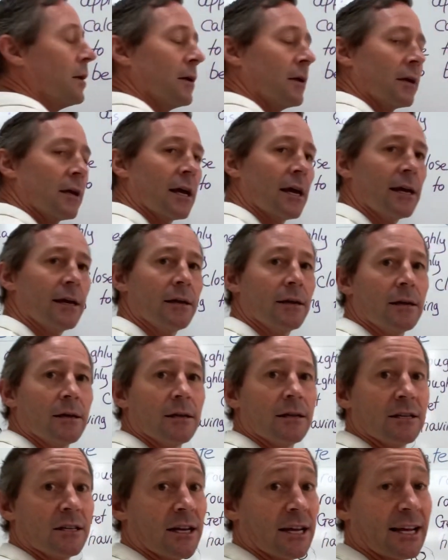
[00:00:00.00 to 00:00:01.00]
Okay,
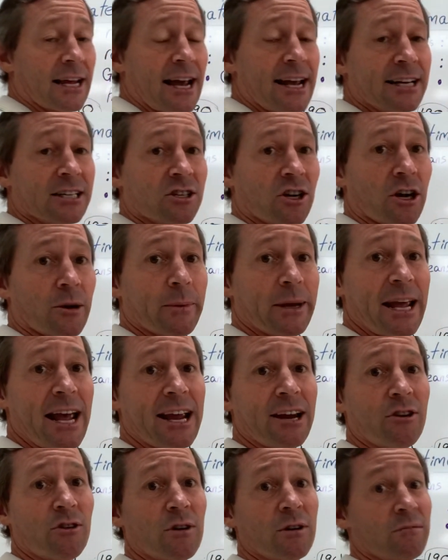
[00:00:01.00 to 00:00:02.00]
again, it's not going to be
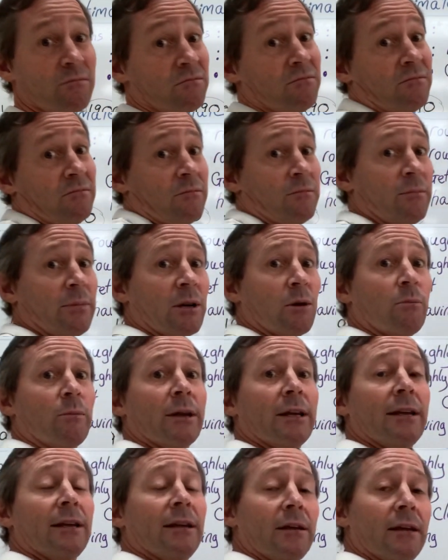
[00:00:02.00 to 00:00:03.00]
accurate, but it'll
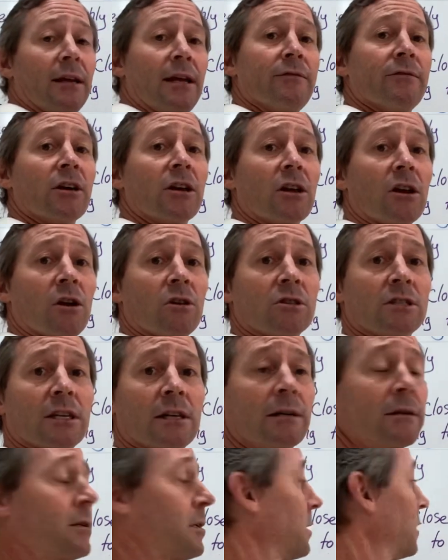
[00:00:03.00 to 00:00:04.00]
be even closer.
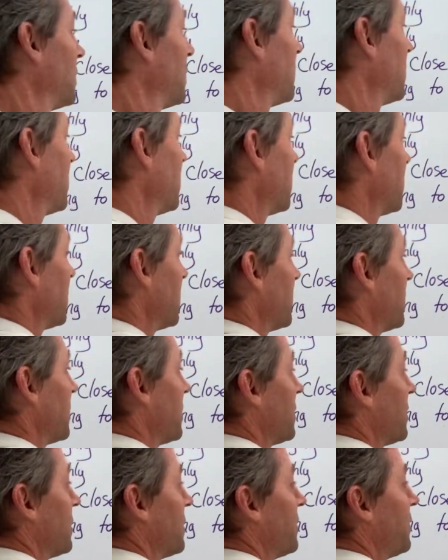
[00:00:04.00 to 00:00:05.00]

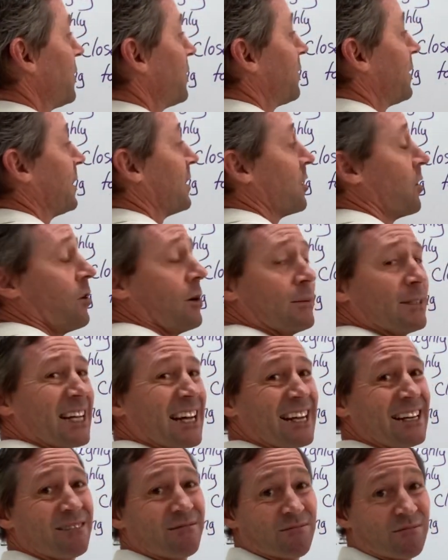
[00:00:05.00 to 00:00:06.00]
50 times
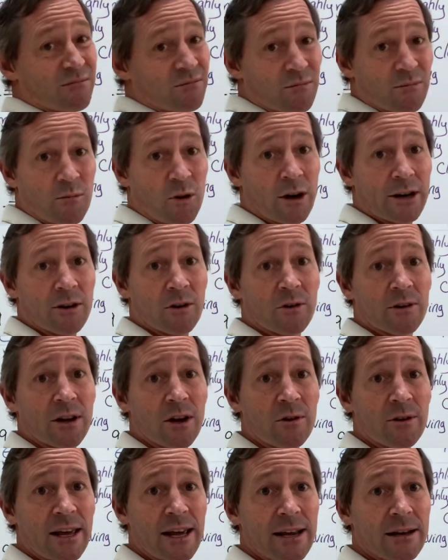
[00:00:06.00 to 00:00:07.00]
8, might not
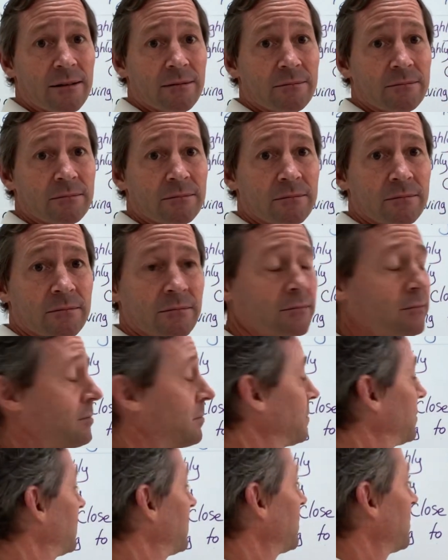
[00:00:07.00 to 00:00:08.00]
know that.
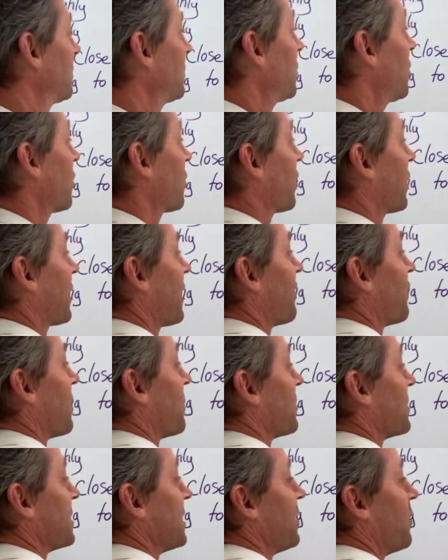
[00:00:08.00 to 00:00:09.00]
I could cover up
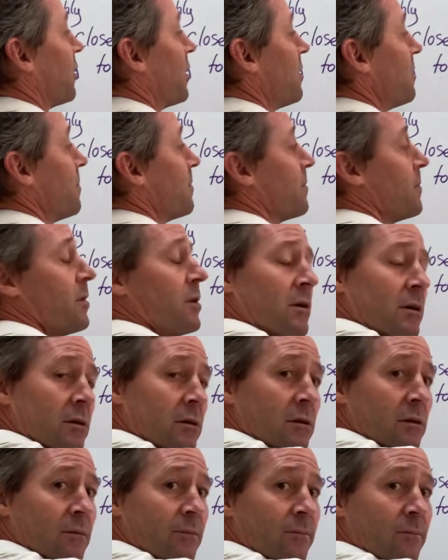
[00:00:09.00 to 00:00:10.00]
the 0.
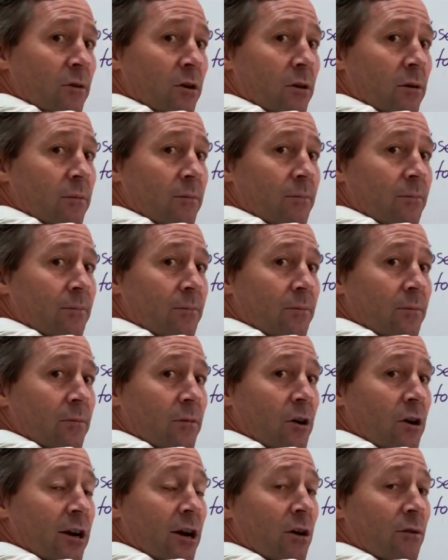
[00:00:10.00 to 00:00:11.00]

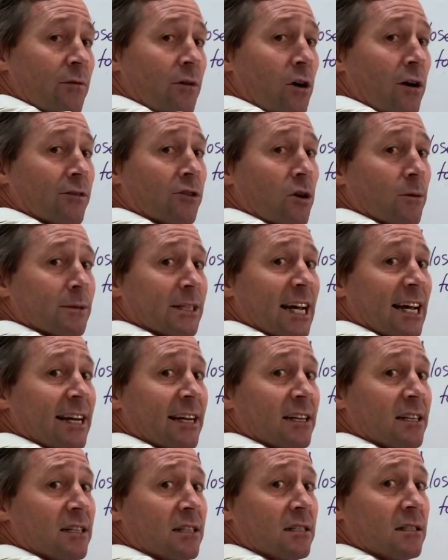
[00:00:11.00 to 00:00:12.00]
I know 5 times 8
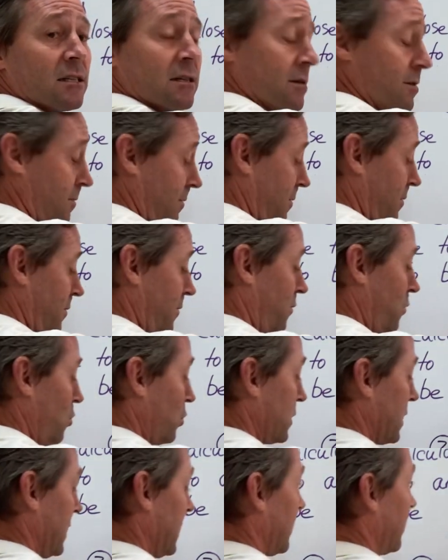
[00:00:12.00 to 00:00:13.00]
is
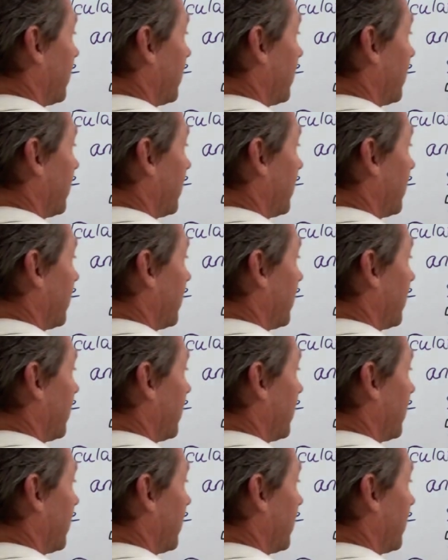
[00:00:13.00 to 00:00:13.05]
40.